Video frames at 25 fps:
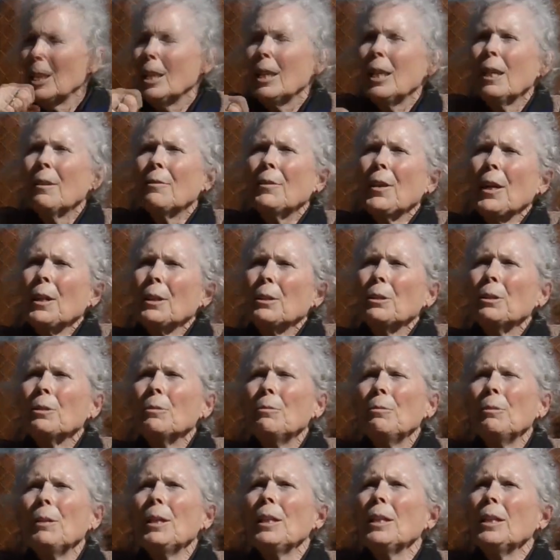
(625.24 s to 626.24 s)
If they
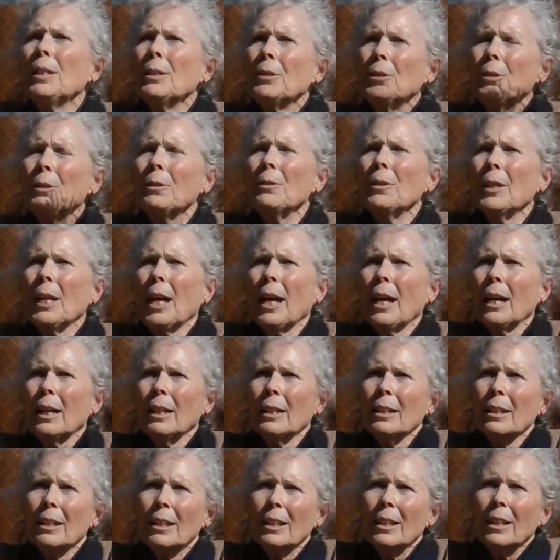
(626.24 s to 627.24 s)
could really do that,
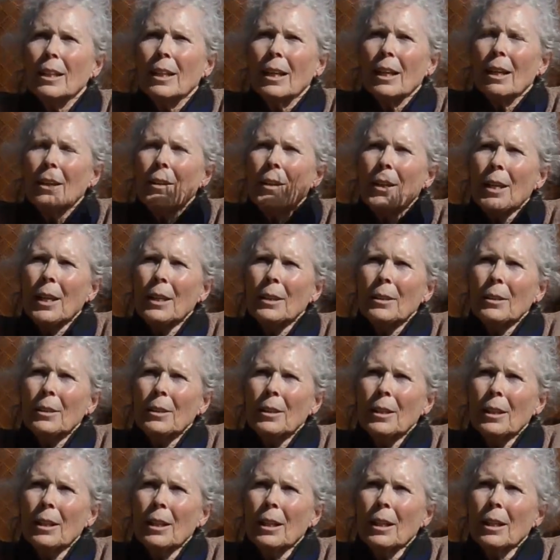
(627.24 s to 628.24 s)

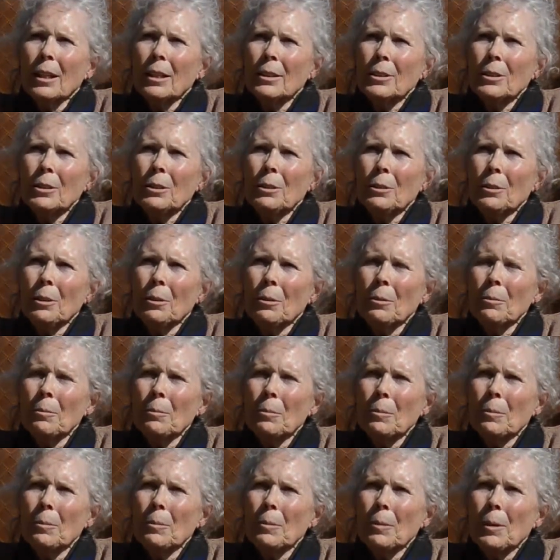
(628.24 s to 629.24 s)
then you know,
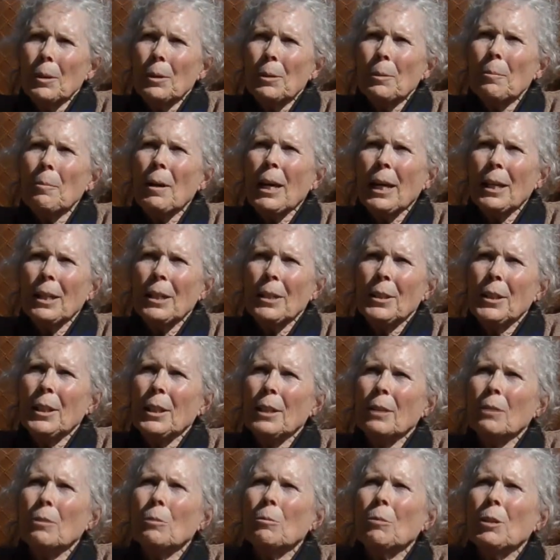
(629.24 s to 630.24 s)

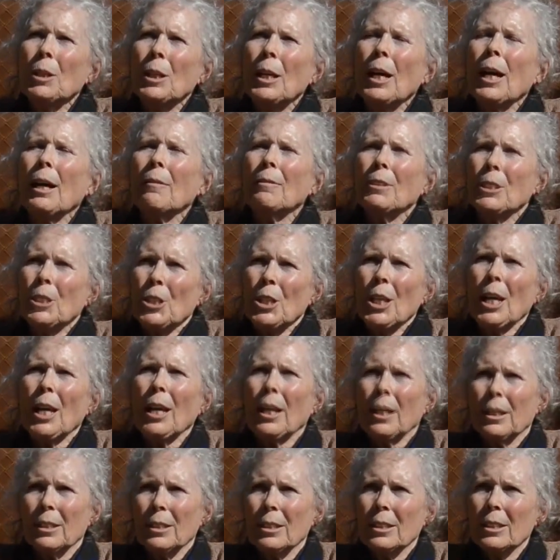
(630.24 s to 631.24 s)
humanity would have a
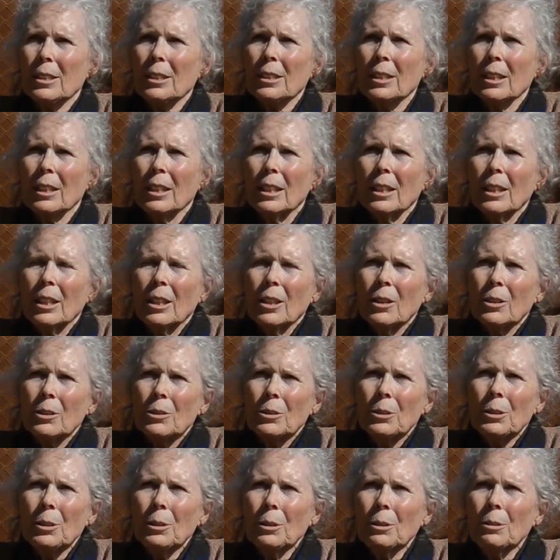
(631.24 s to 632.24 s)
chance
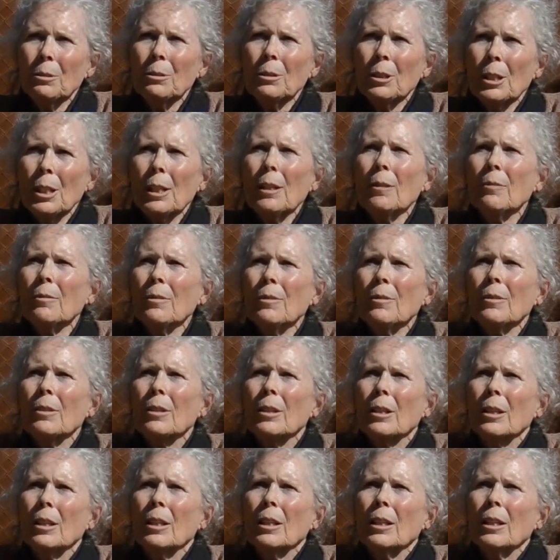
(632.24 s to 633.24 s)
to live
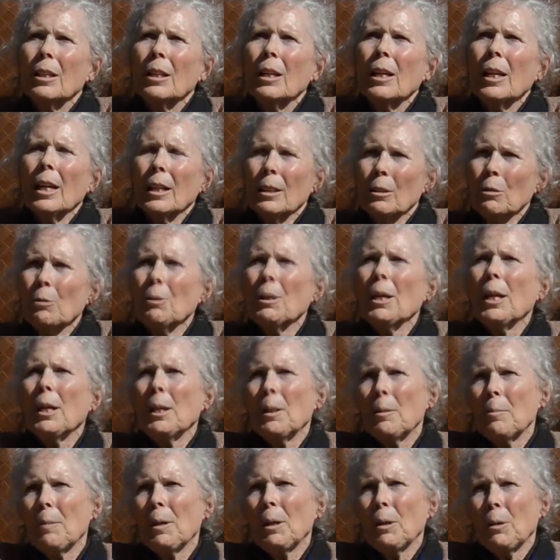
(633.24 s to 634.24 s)
and
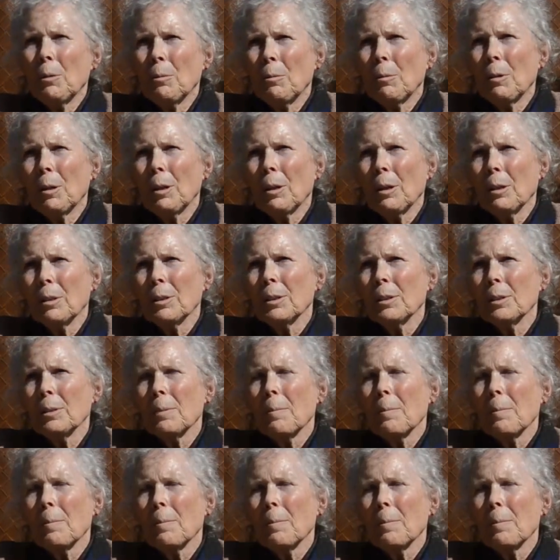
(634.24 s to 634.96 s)
create a better world.